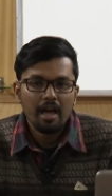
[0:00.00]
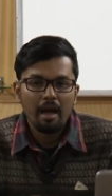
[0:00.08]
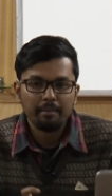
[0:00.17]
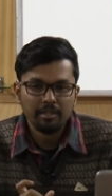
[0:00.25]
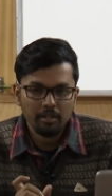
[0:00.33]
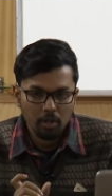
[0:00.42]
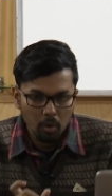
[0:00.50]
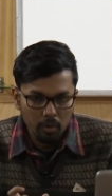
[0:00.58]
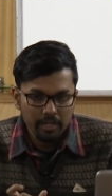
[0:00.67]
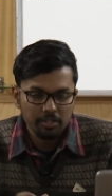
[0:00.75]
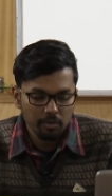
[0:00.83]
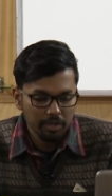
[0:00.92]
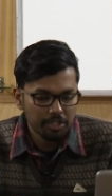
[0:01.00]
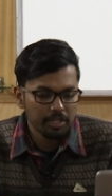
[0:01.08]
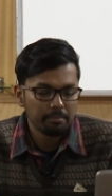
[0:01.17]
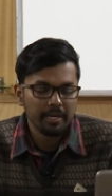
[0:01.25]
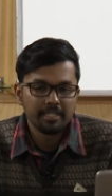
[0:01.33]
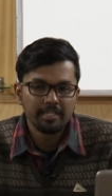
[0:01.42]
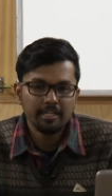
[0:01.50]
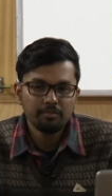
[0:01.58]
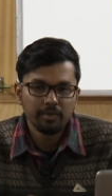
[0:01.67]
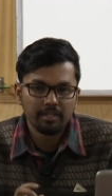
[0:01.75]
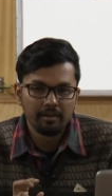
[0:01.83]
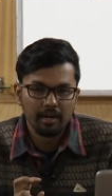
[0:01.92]
I mean low resolution pixels
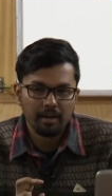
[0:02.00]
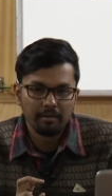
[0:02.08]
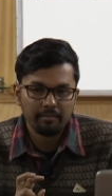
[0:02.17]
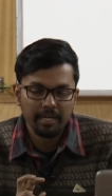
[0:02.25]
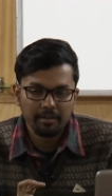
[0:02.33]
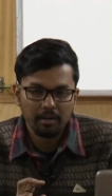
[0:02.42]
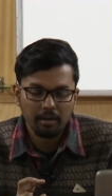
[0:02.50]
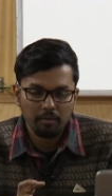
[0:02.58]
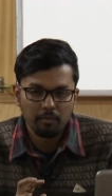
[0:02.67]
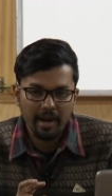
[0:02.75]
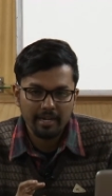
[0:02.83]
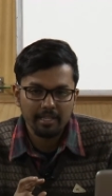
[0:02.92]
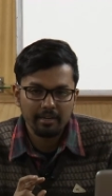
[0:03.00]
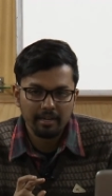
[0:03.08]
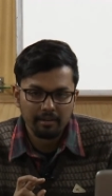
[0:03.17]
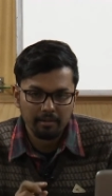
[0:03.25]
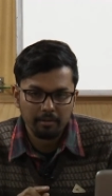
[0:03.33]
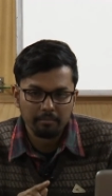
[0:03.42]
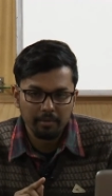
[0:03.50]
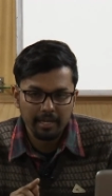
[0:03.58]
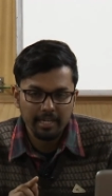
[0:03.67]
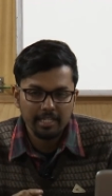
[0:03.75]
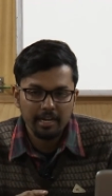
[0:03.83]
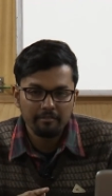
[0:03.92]
with where the
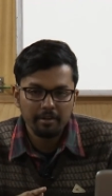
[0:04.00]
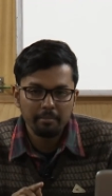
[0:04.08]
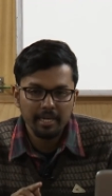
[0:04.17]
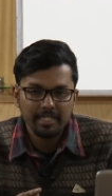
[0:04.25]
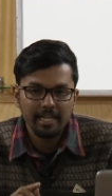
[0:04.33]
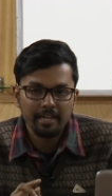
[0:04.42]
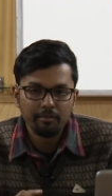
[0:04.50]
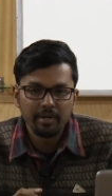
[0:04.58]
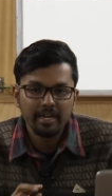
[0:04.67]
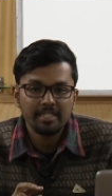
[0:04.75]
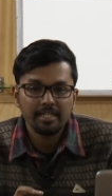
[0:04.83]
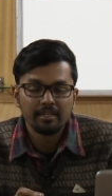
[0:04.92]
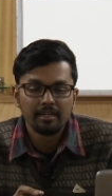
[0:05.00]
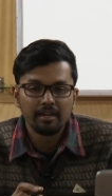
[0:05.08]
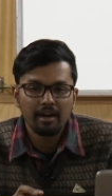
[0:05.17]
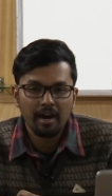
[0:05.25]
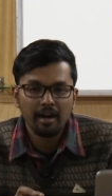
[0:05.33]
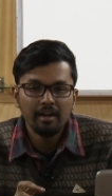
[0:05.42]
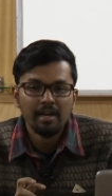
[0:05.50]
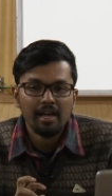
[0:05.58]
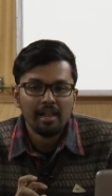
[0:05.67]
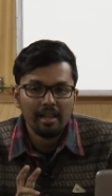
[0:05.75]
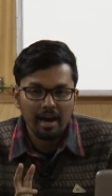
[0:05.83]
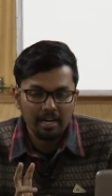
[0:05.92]
each and every pixel units are
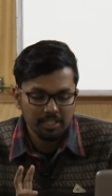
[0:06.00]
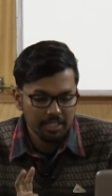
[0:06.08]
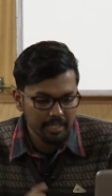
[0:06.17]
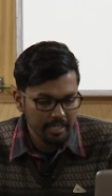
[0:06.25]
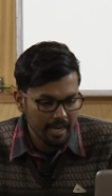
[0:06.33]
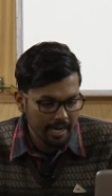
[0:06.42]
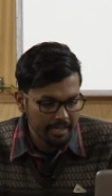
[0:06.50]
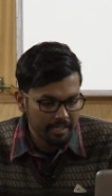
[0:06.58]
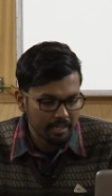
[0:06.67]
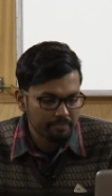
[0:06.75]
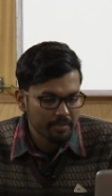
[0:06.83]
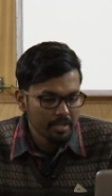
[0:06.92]
larger in area.